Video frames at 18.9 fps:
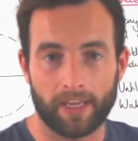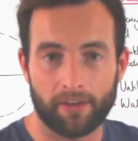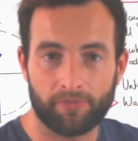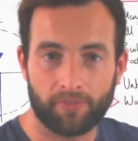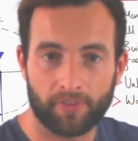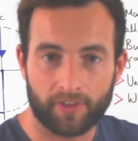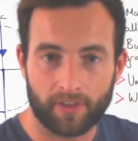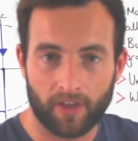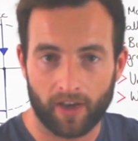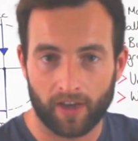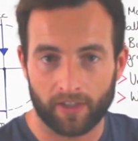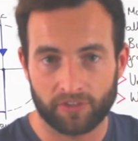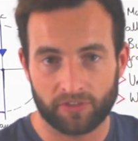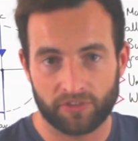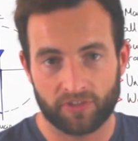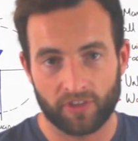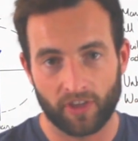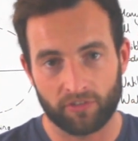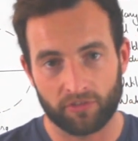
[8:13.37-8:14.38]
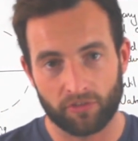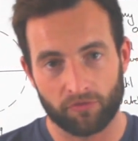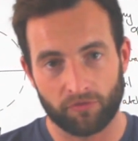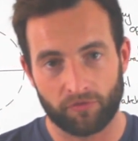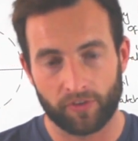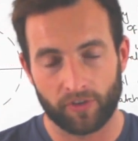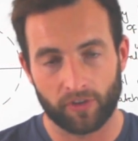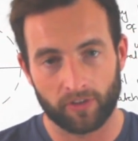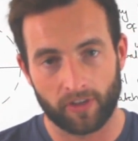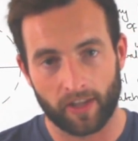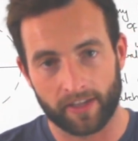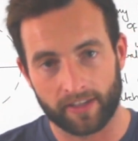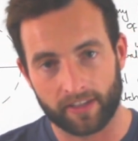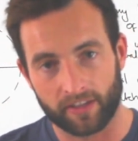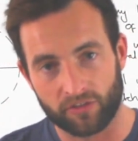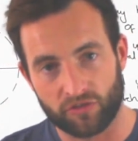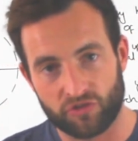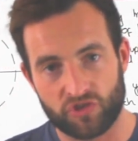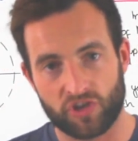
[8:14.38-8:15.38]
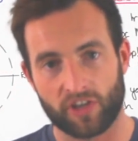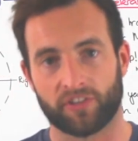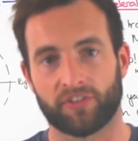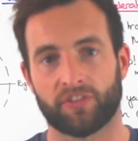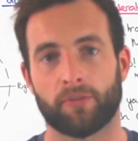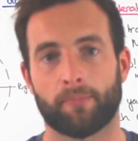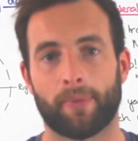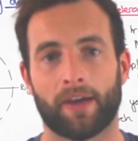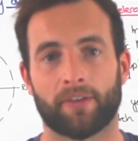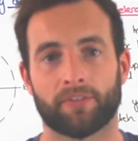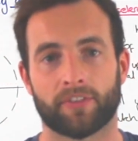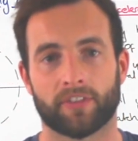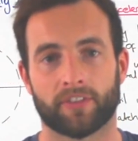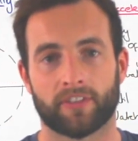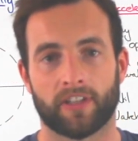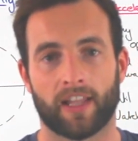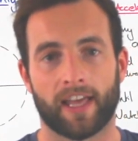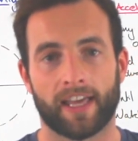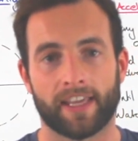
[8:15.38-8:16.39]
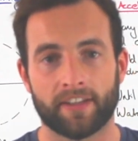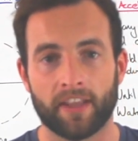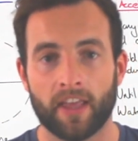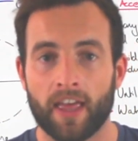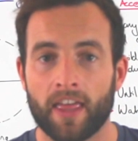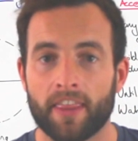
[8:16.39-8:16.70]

If the car doesn't feel like it's just about to slide,